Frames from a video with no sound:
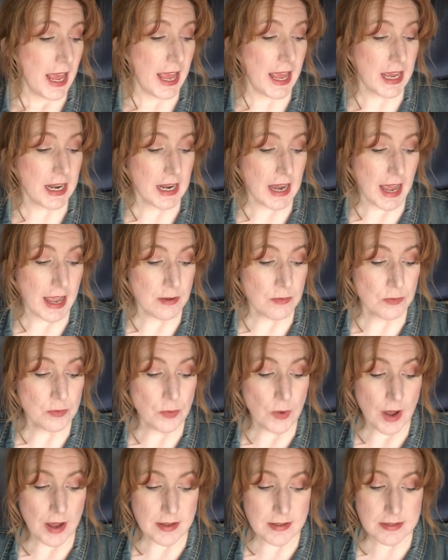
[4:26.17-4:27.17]
And I
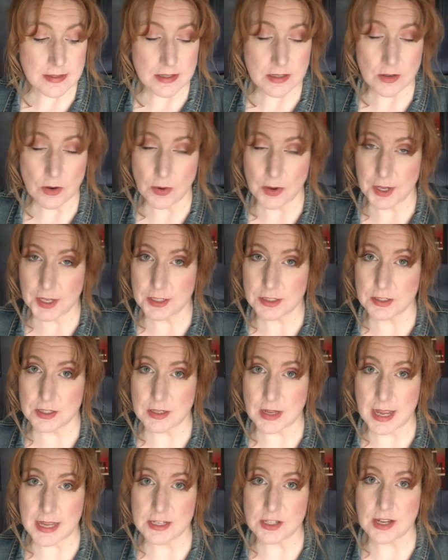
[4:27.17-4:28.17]
was going,
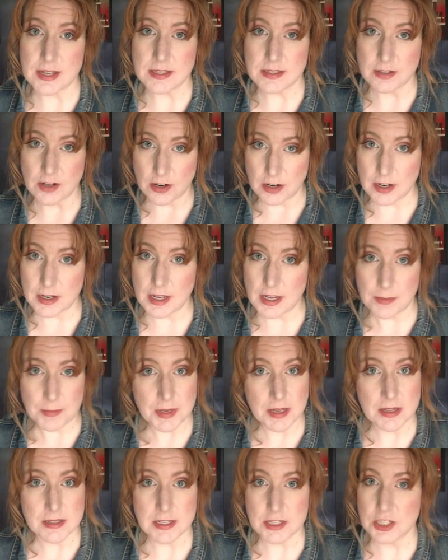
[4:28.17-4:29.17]
I, I started it
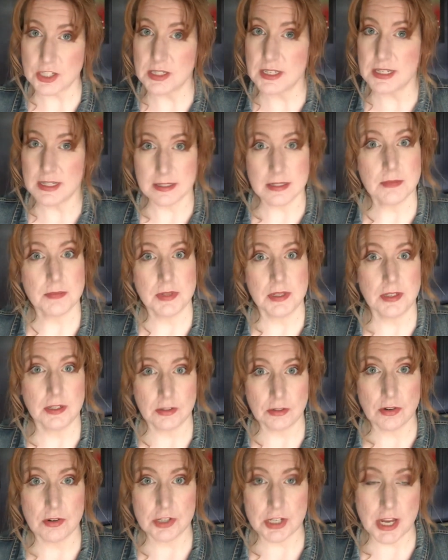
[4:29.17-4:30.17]
because I just needed something to
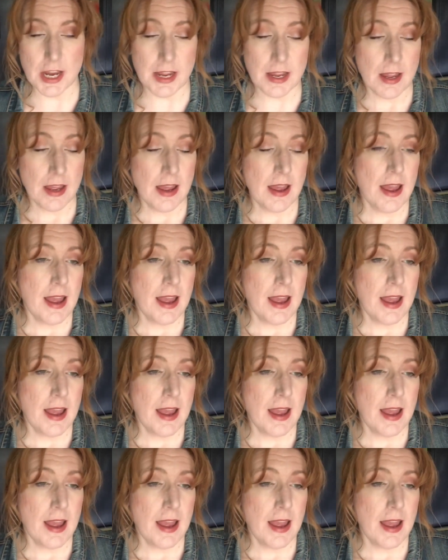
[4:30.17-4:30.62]
crochet.